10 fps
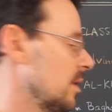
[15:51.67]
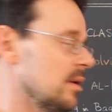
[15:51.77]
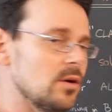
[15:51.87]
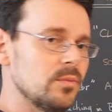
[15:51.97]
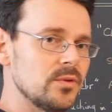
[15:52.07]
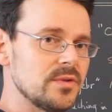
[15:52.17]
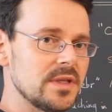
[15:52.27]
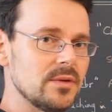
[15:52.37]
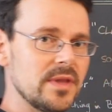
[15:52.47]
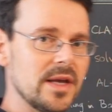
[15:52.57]
Hope to see
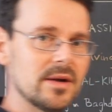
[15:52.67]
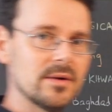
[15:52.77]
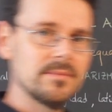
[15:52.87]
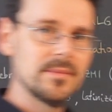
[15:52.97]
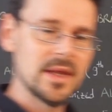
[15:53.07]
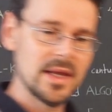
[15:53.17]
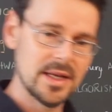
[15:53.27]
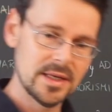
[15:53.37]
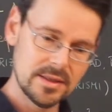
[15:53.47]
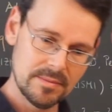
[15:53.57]
you there,
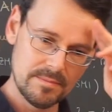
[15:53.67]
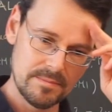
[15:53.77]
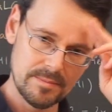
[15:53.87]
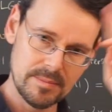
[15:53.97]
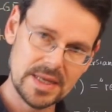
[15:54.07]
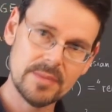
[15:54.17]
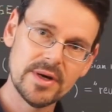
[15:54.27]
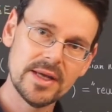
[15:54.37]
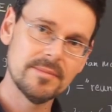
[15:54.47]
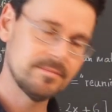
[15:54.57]
and
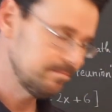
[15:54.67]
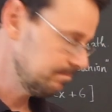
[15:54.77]
bye-bye.